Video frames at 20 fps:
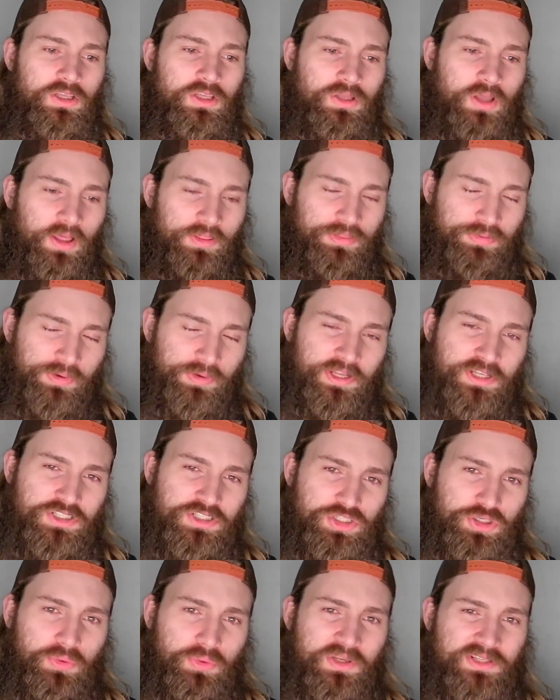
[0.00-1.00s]

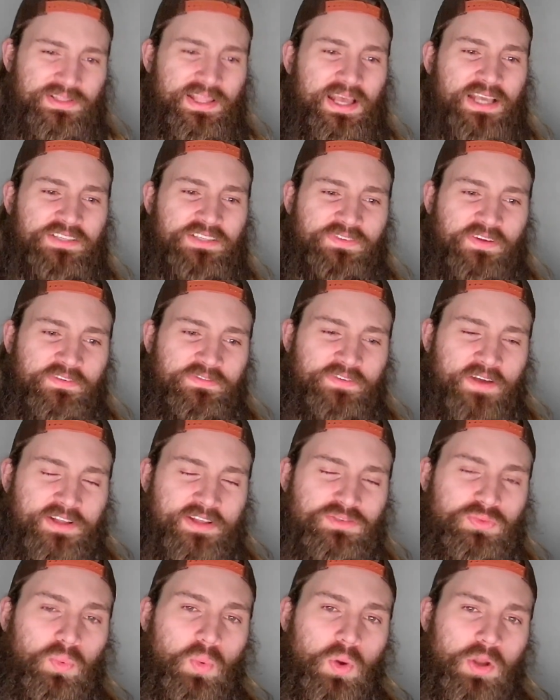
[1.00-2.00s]
3-2 in his last 5
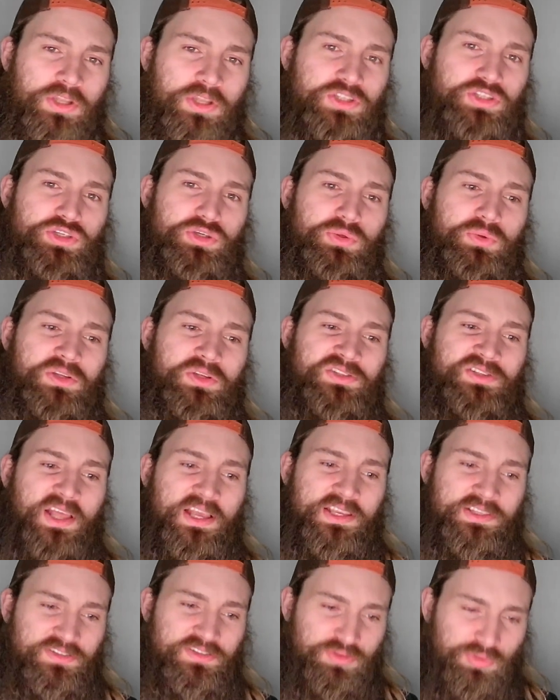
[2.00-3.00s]
fights, 1-2 in his
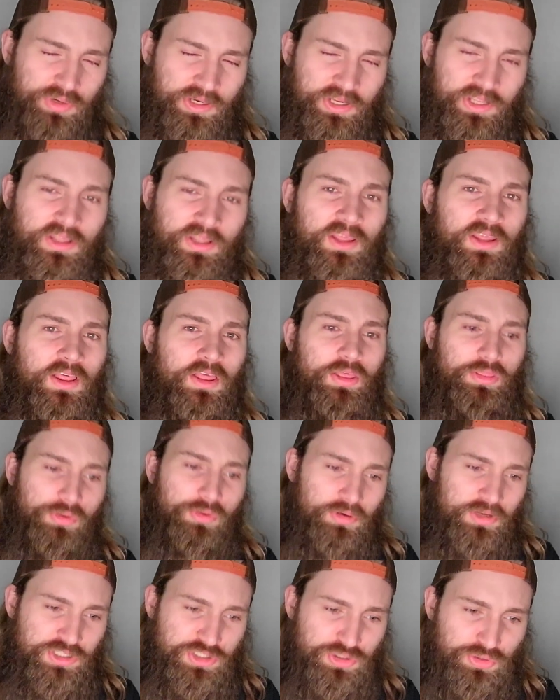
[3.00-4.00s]
last 3,
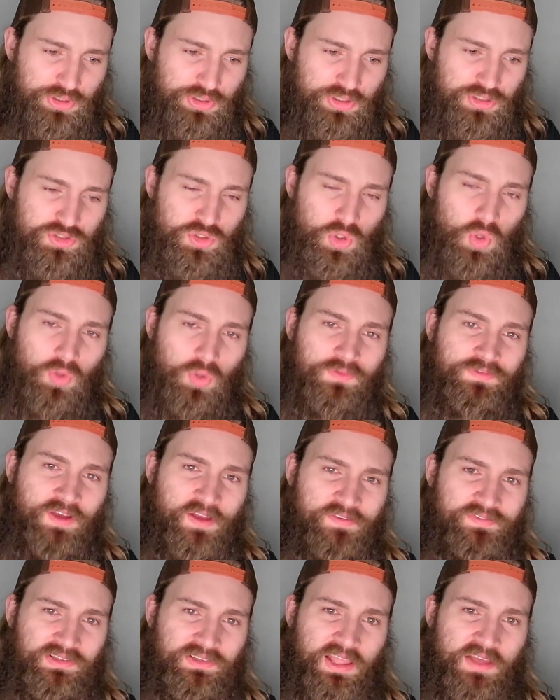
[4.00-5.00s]
32 years old,
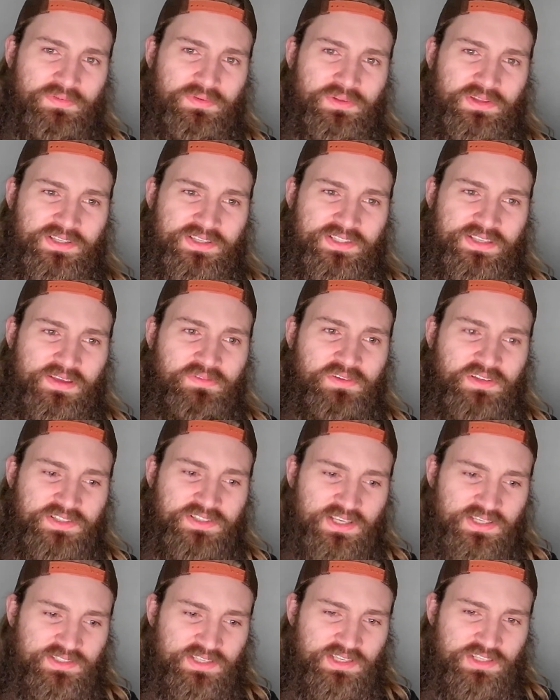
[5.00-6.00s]
5'11", with a
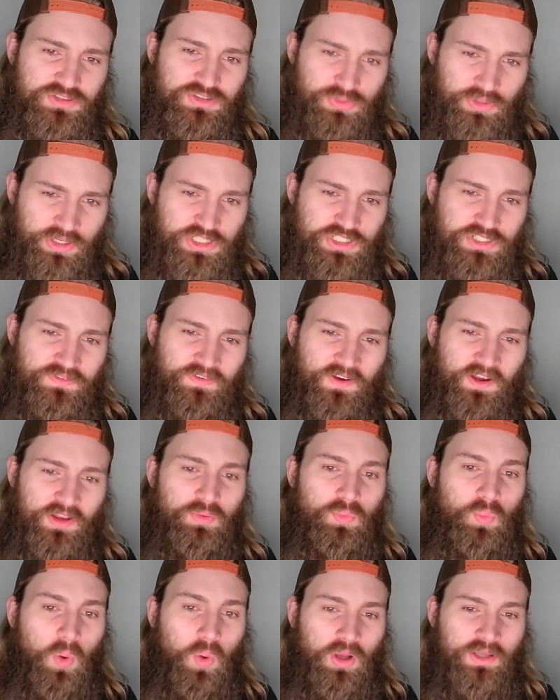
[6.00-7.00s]
76-inch reach,
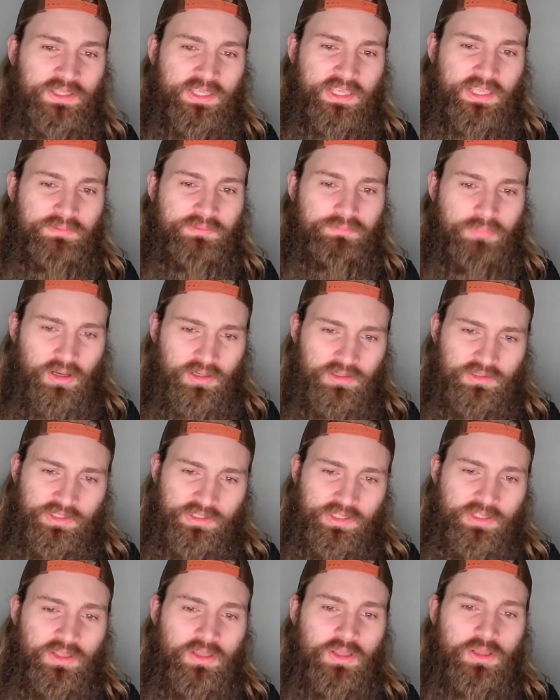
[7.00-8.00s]
fighting Joaquin
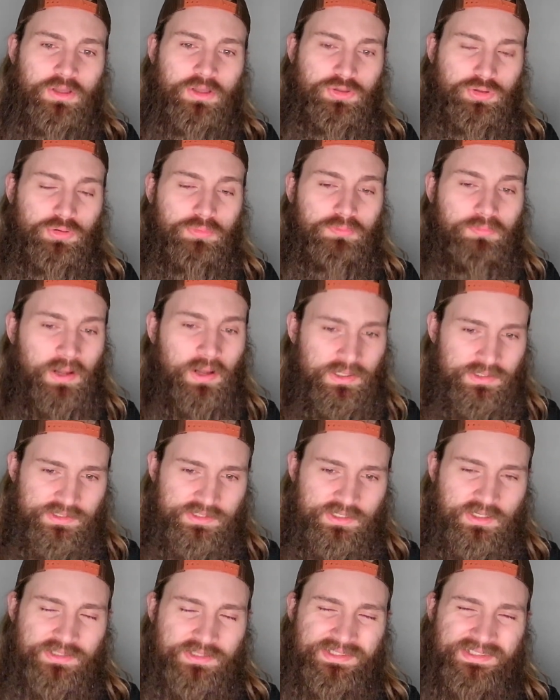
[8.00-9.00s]
Buckley, new
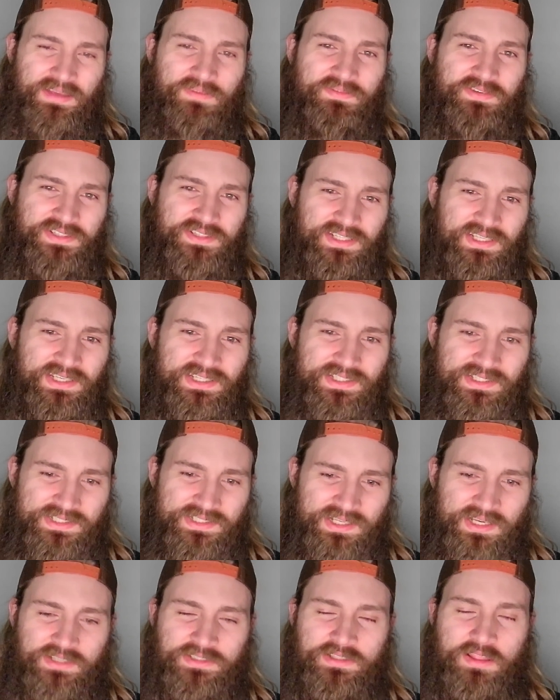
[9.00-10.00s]
Mansa, 17-6,
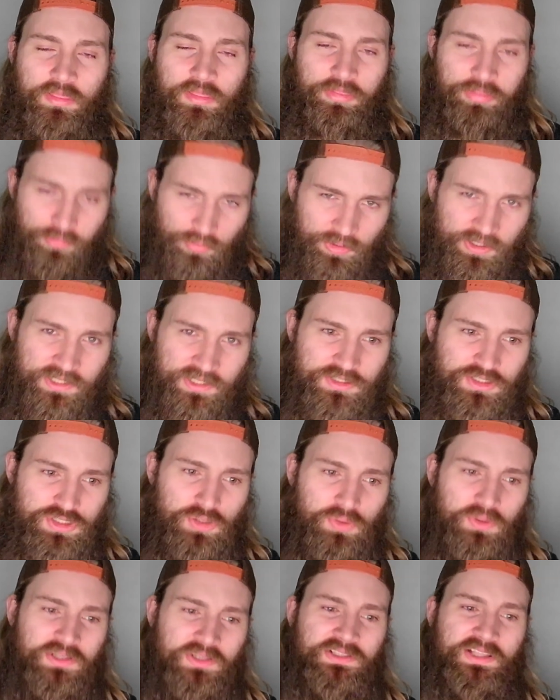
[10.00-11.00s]

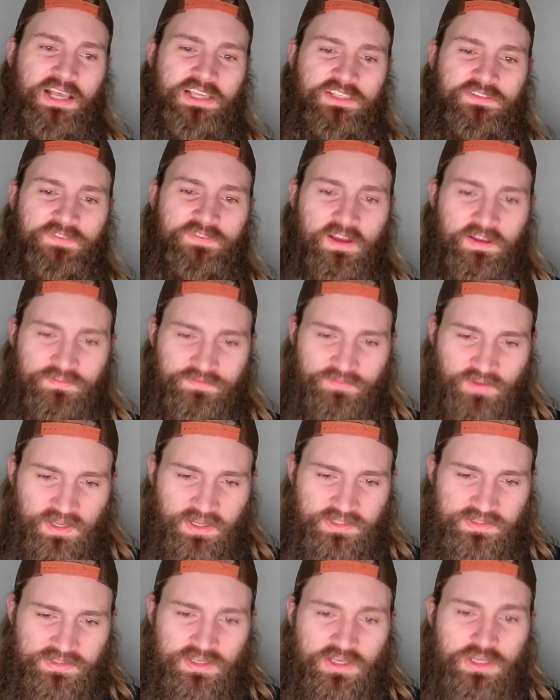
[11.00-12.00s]
3-2 in his last 5
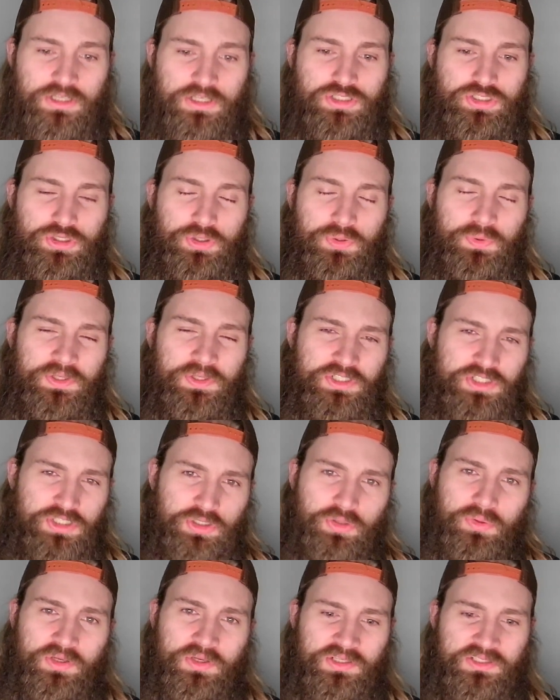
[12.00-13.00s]
fights,
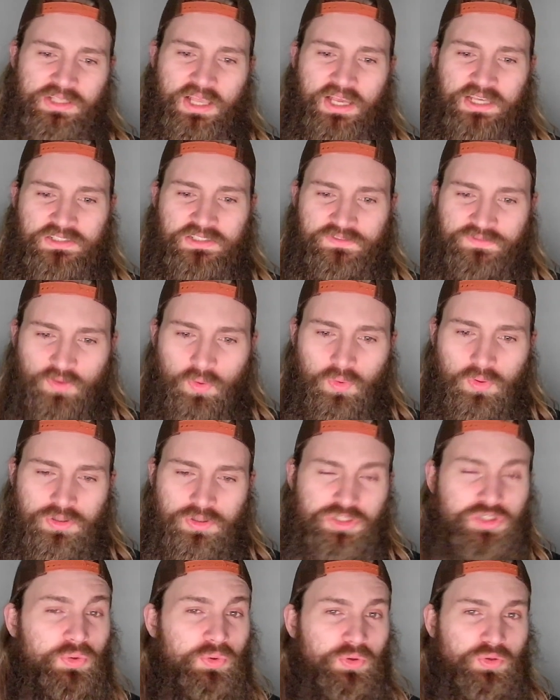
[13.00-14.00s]
2-2 in his last 4,
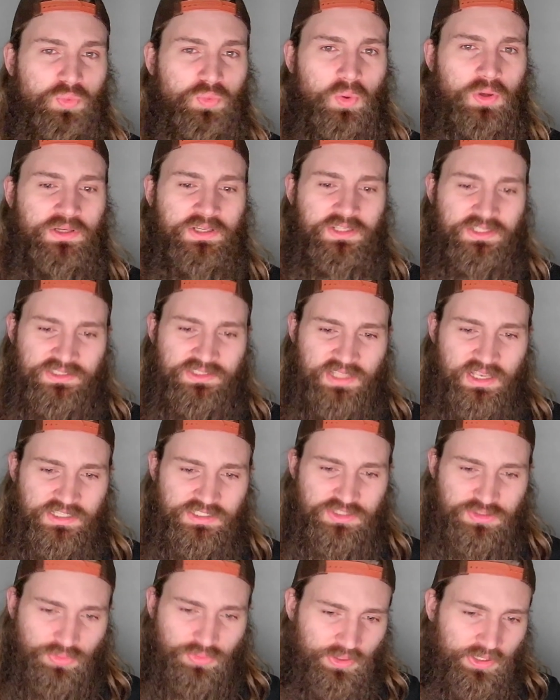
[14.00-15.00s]
2-1 in his
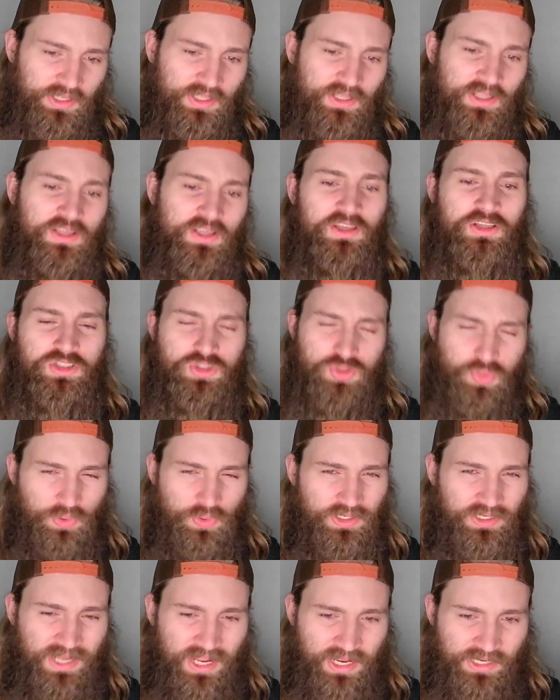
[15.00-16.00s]
last 3,
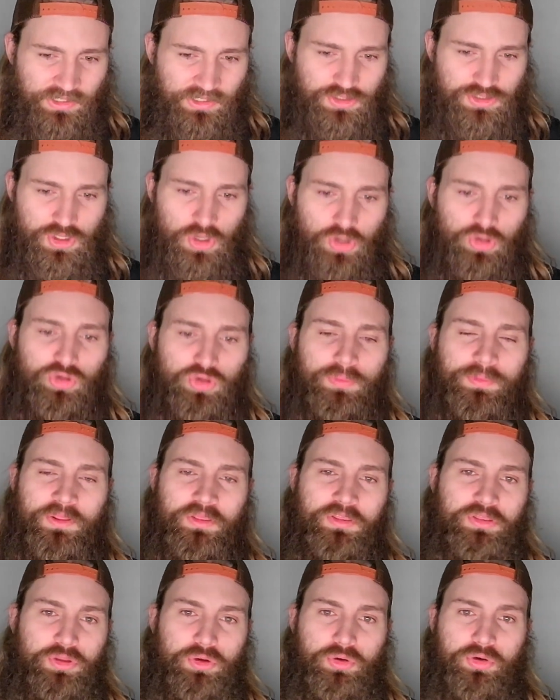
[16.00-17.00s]
29 years old, he'll be
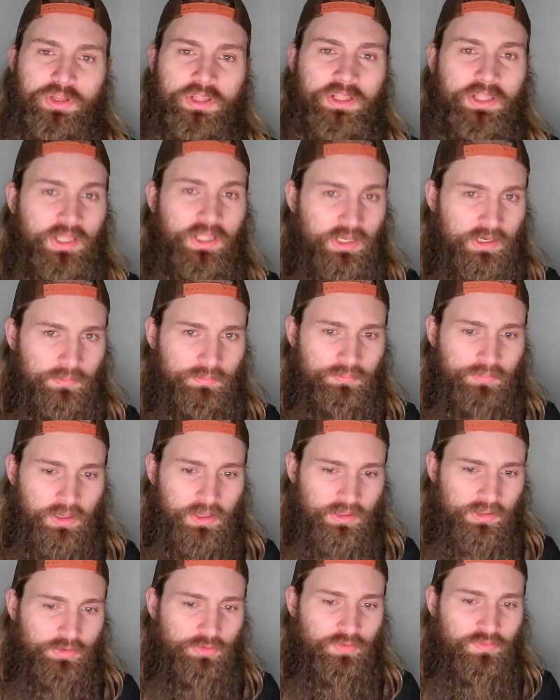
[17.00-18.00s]
30 in
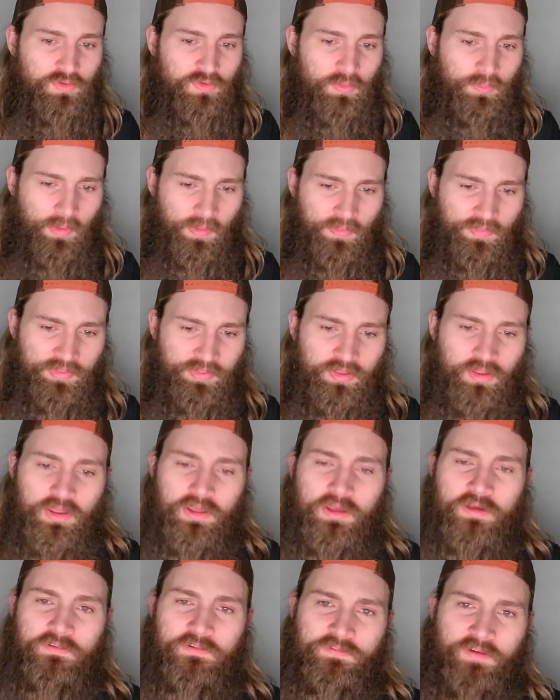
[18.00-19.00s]
about a little over a month,
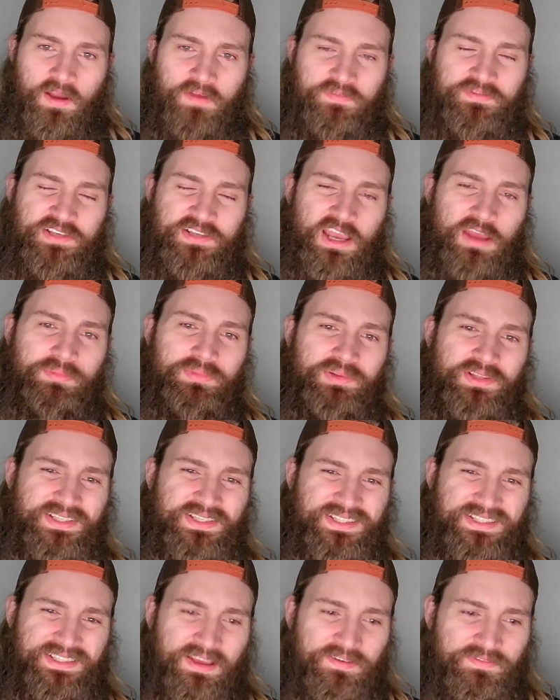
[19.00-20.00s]
5'10 with a
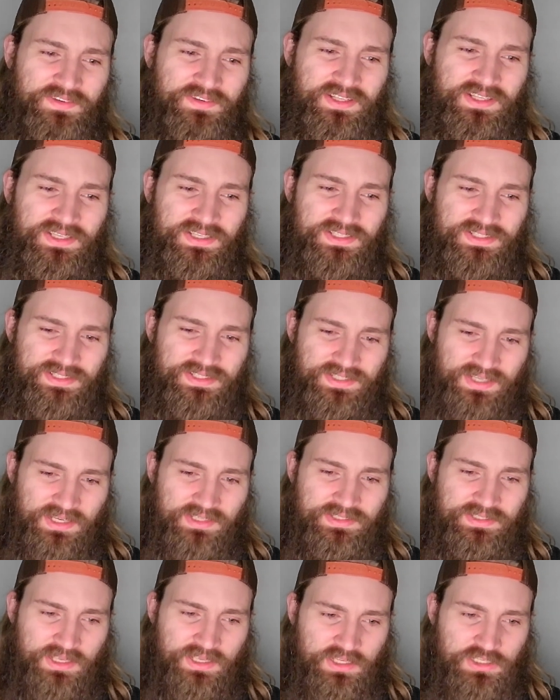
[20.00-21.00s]

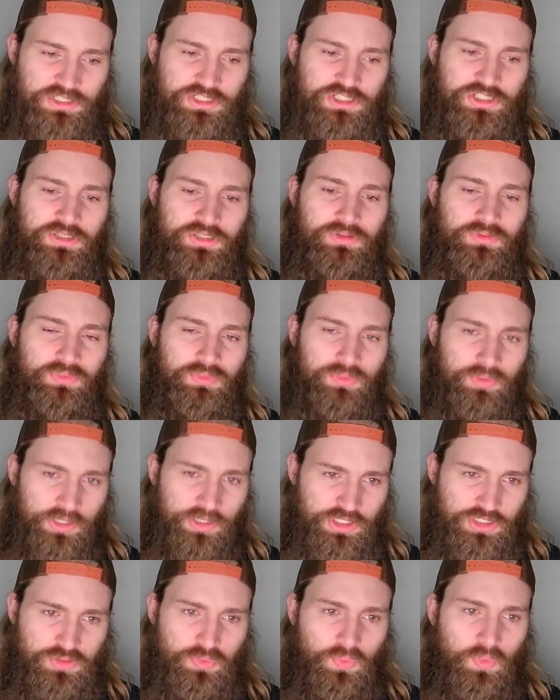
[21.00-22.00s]
76-inch
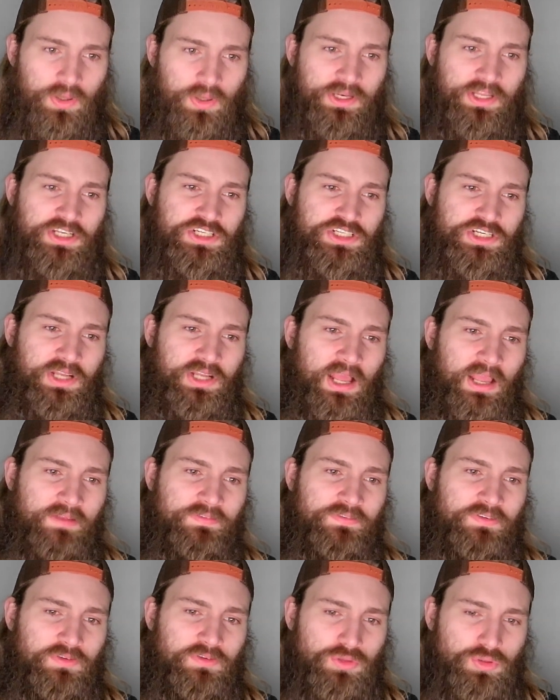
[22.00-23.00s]
reach, 1 inch in
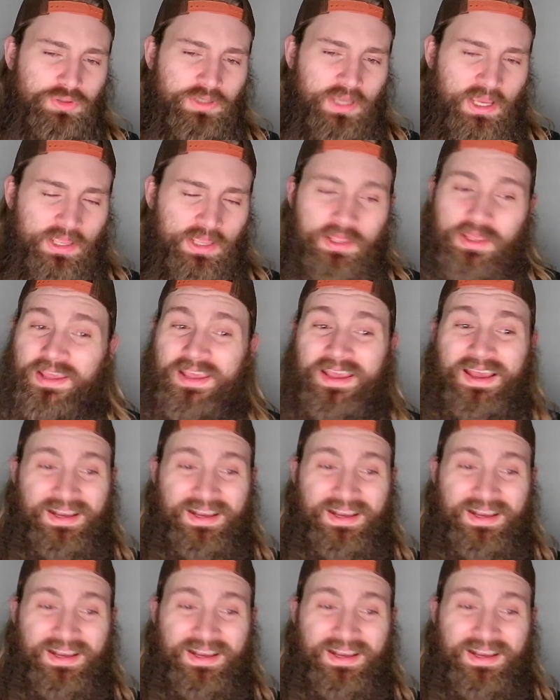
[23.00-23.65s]
height for Luque.